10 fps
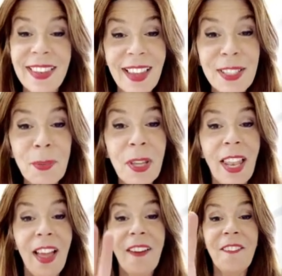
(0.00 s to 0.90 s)
Next one.
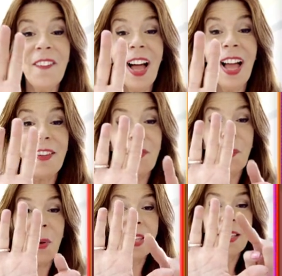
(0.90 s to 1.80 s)
Five.
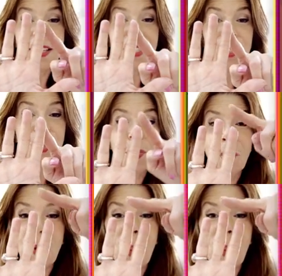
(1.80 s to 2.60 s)
One, two,